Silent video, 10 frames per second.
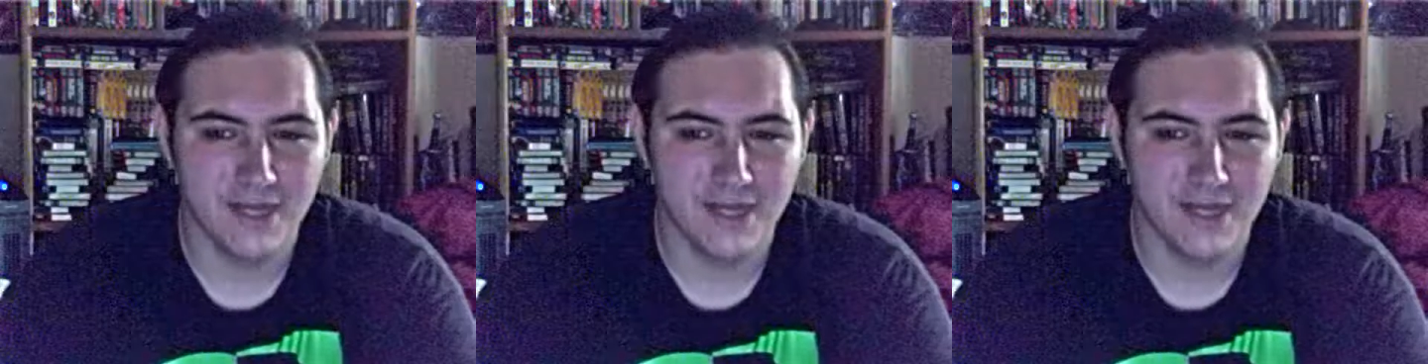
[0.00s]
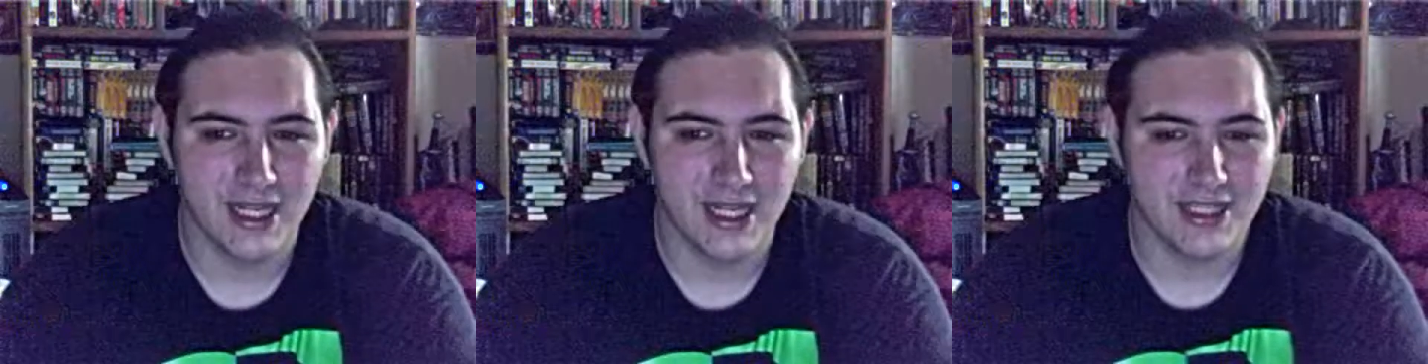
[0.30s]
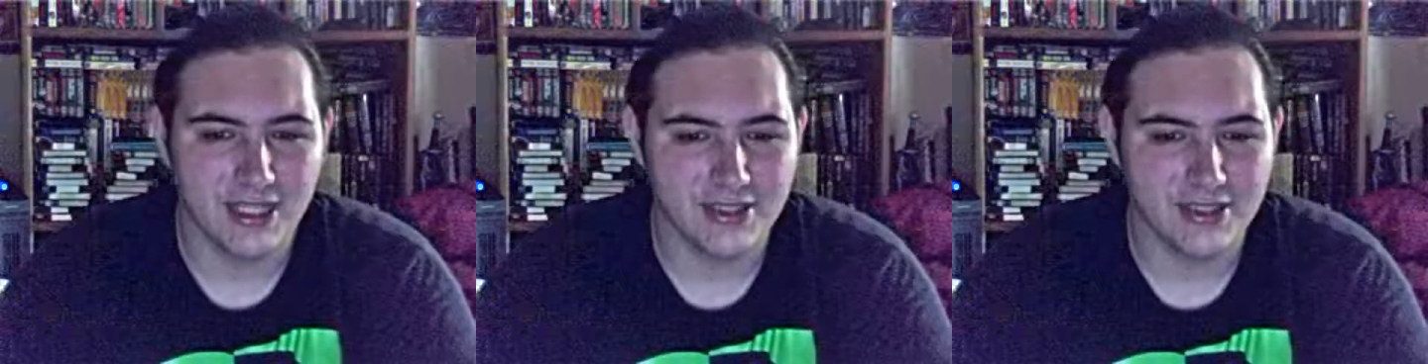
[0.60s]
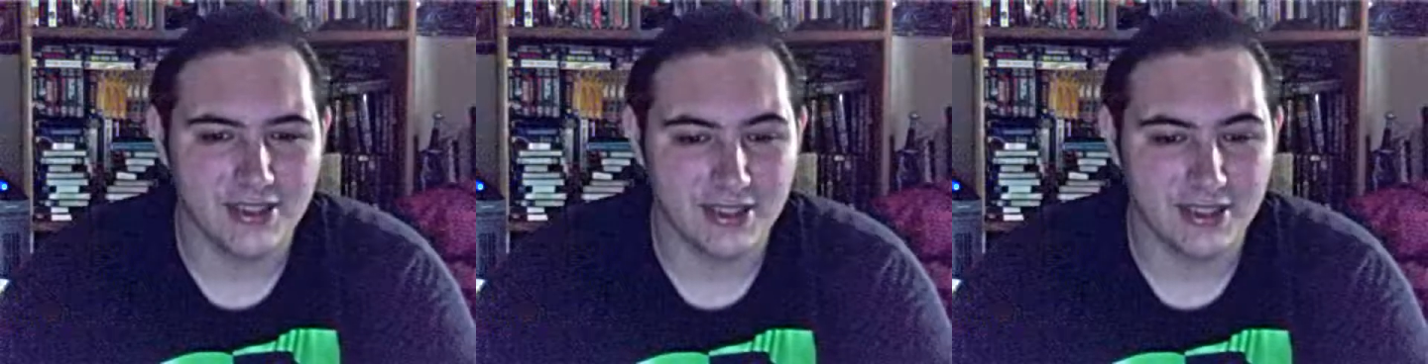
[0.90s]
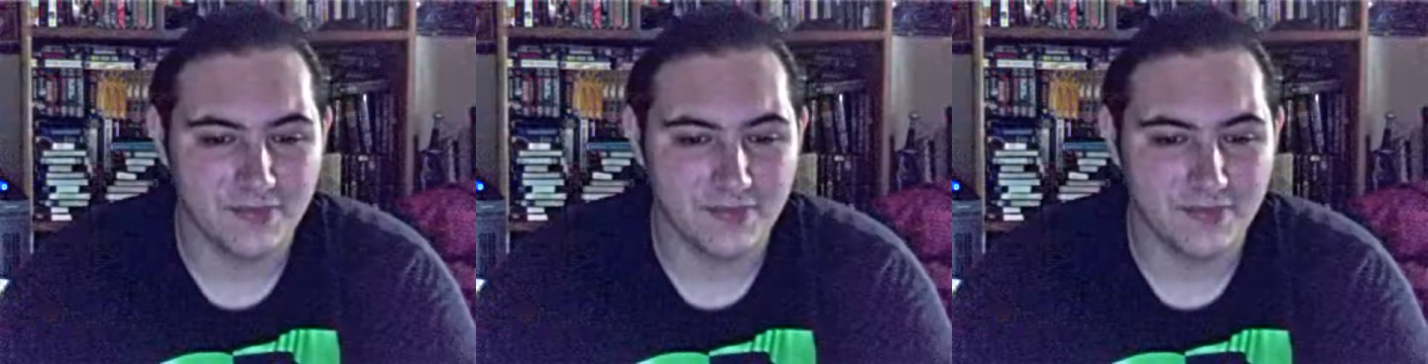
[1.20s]
And I guess you could
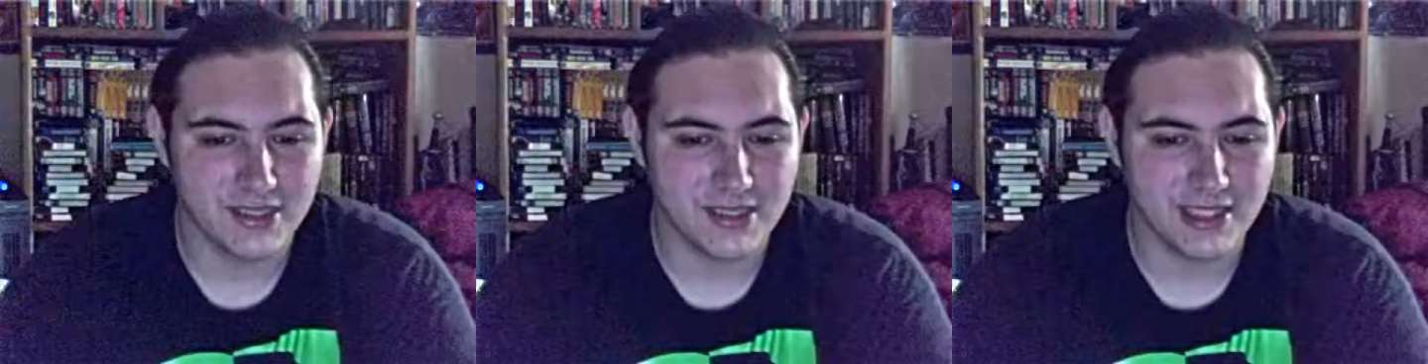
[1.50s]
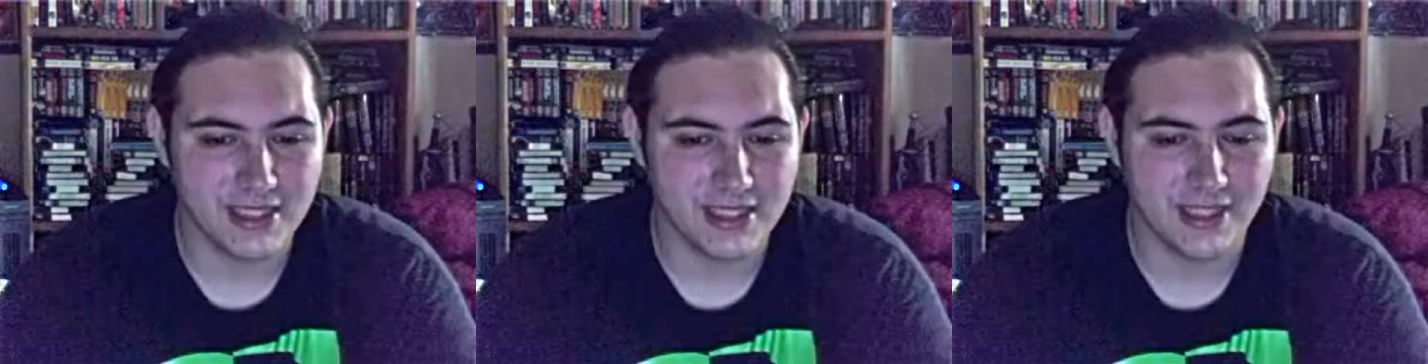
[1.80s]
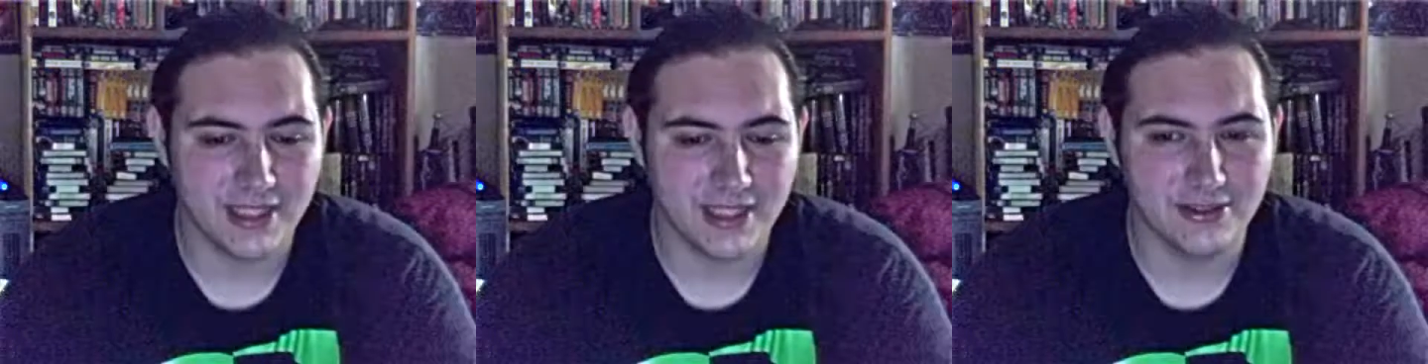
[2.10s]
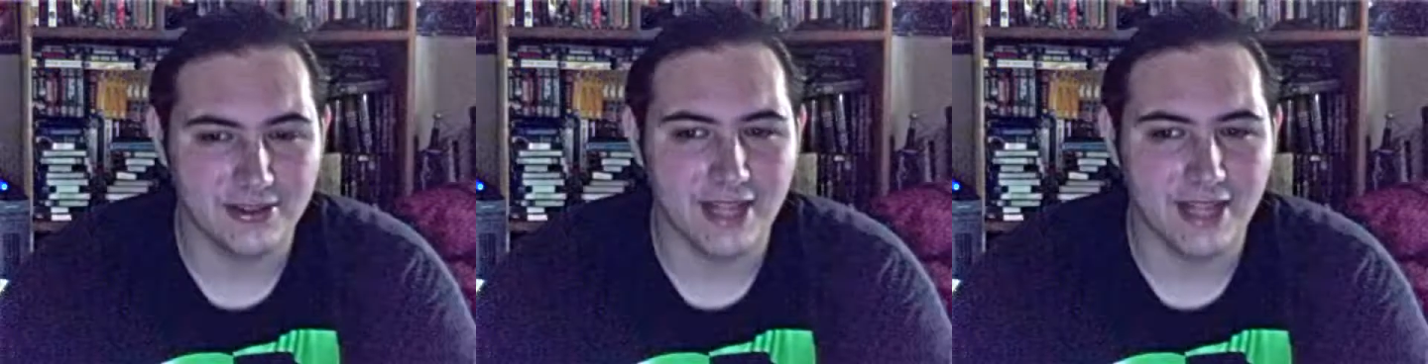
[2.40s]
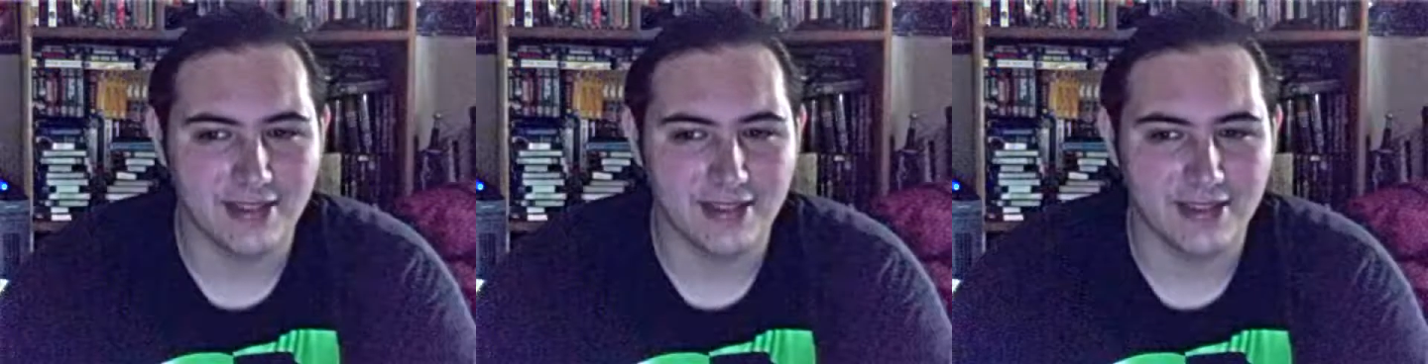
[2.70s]
say that the character of Dale is
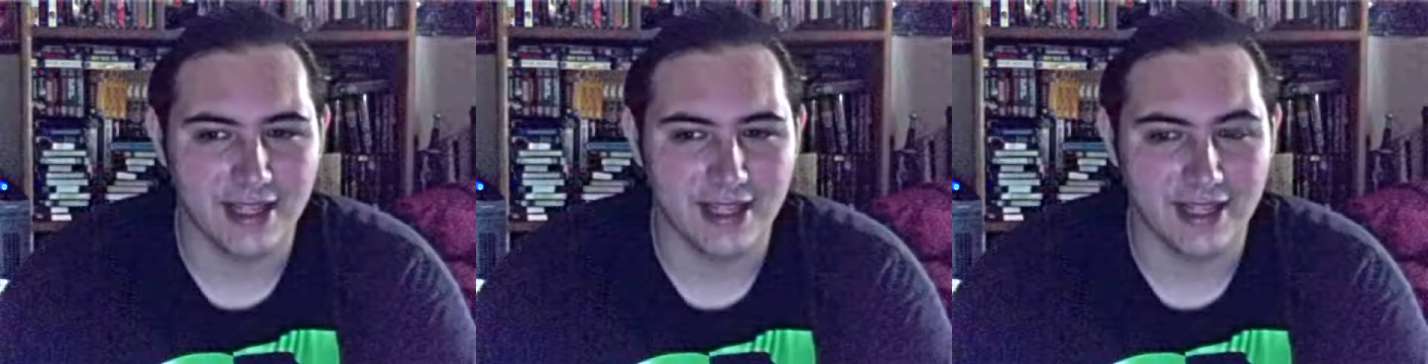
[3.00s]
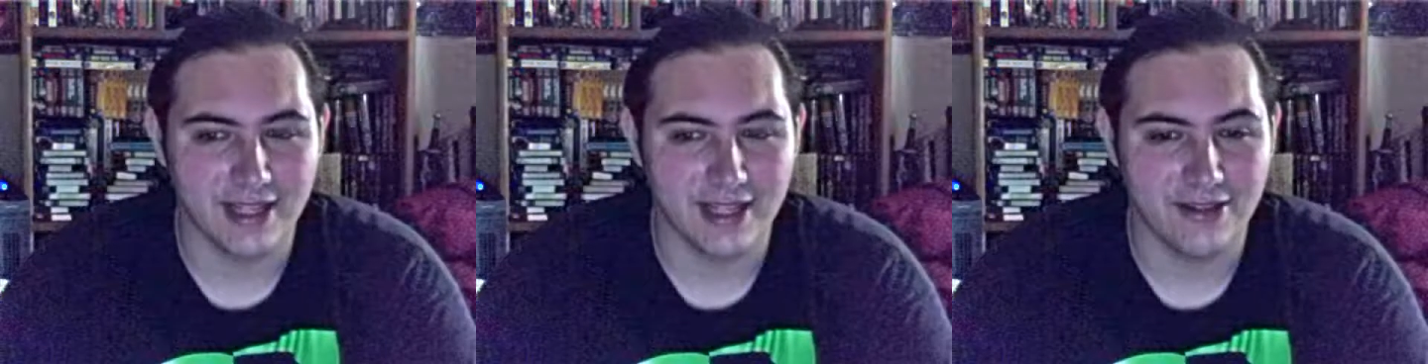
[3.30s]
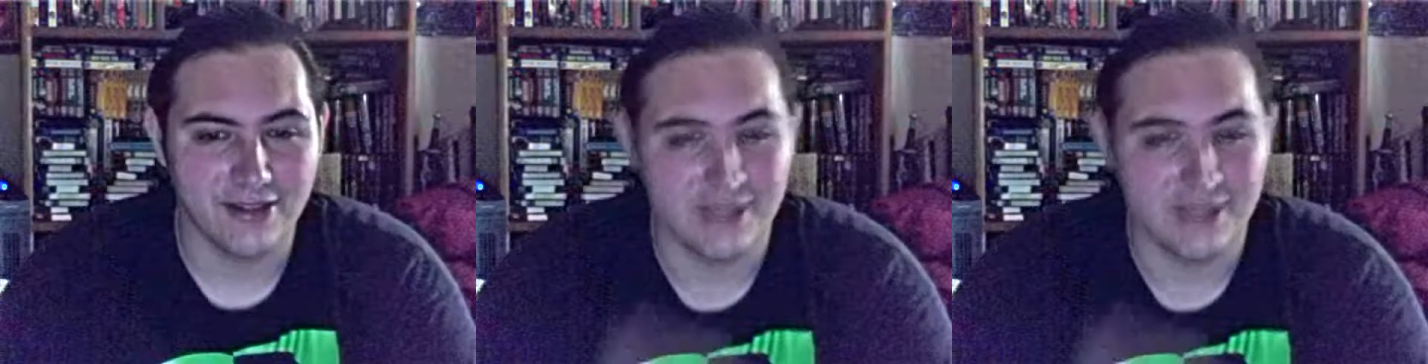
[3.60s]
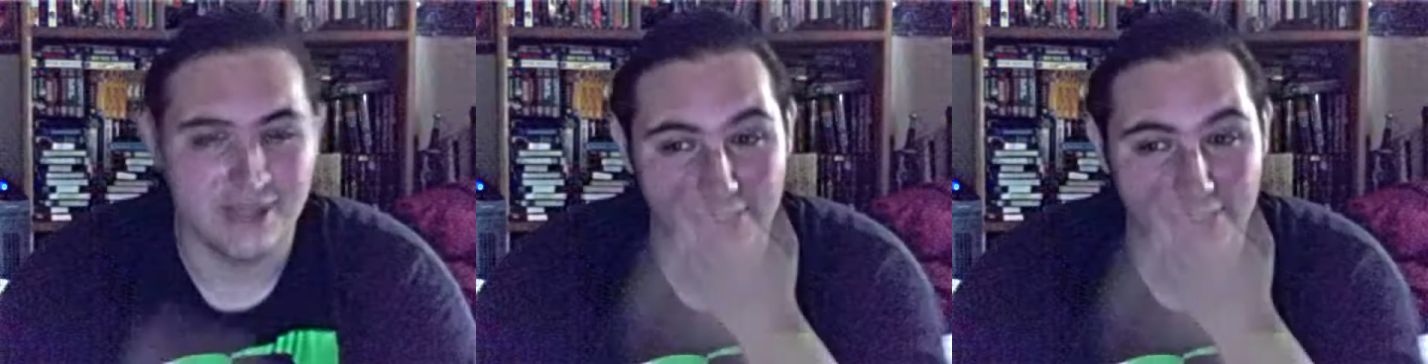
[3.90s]
kind of like how Leatherface is, only